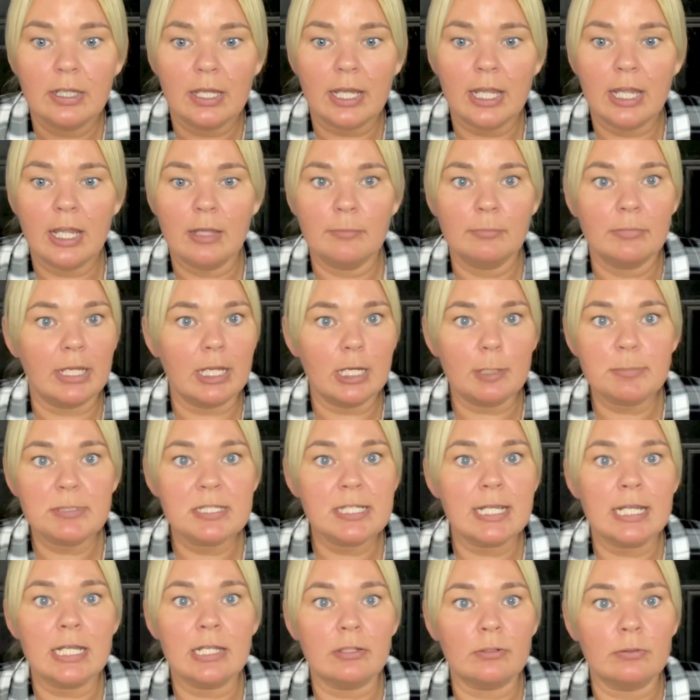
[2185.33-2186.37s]
Get a
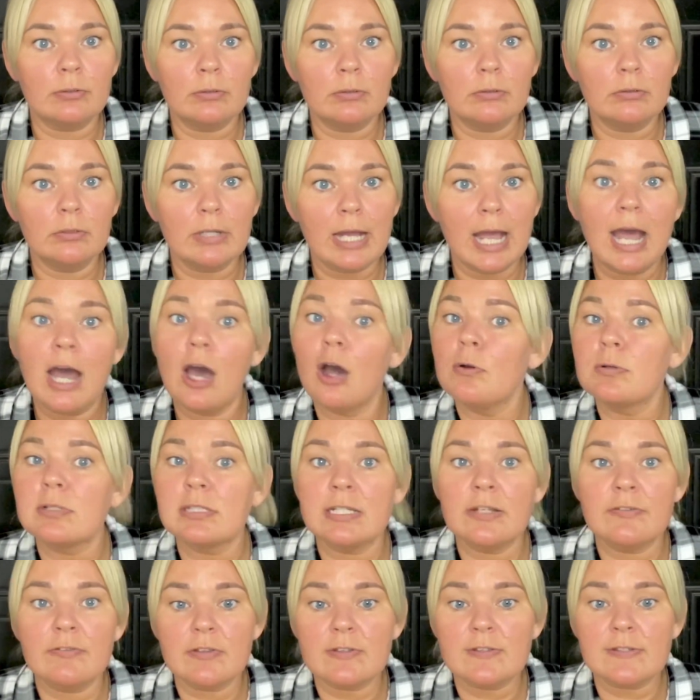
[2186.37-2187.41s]
potato. I always
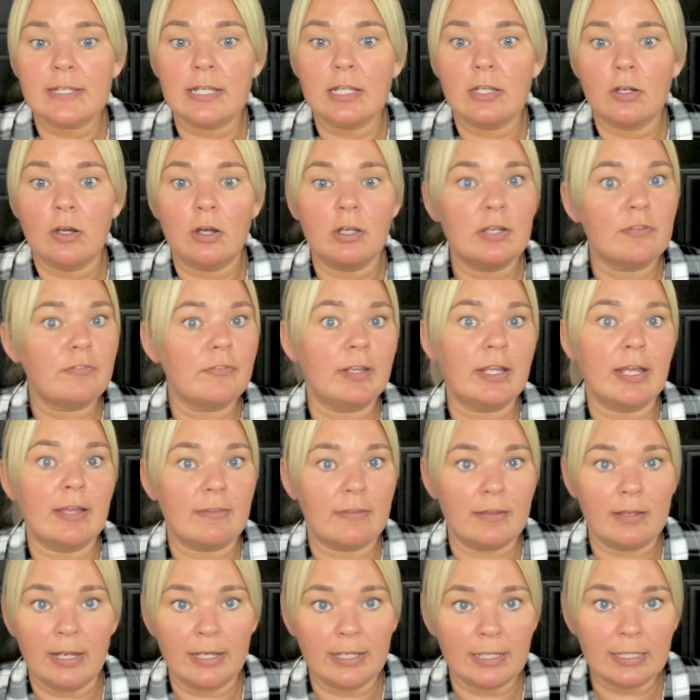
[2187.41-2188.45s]
leave the skin on if you get
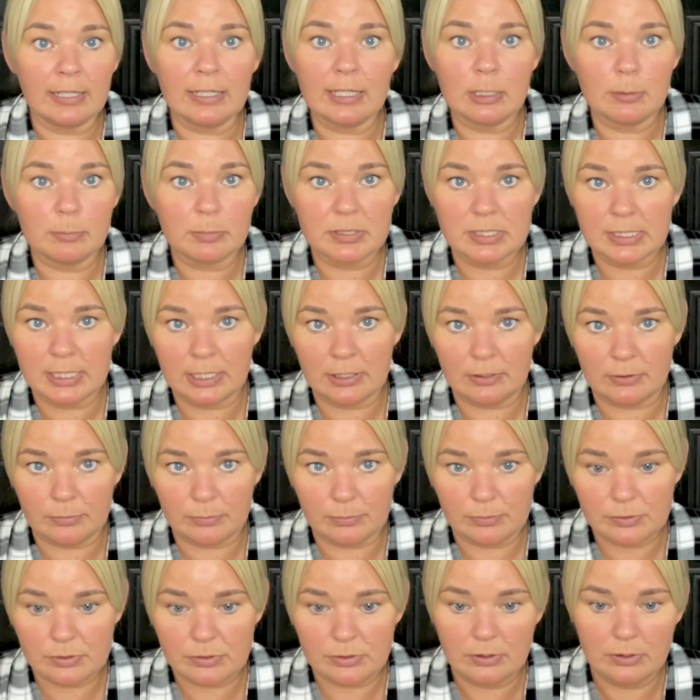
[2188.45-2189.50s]
the like clean
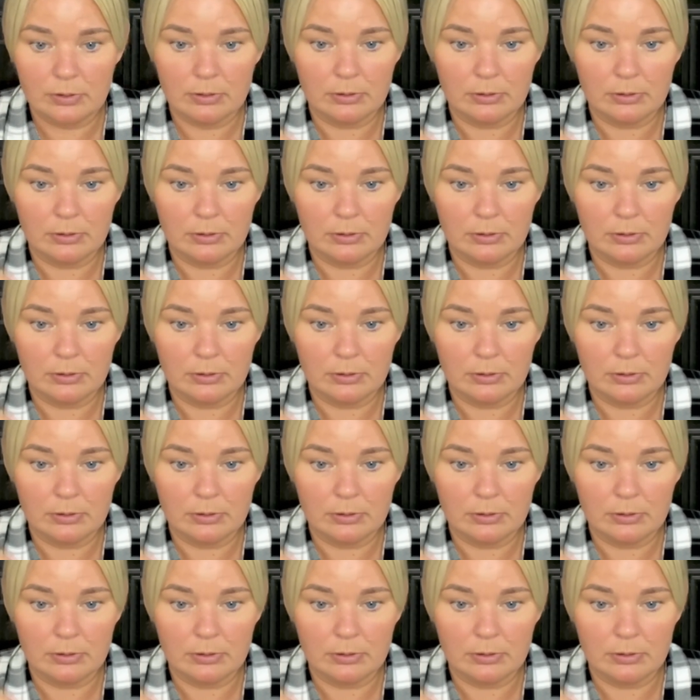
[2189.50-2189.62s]
potatoes.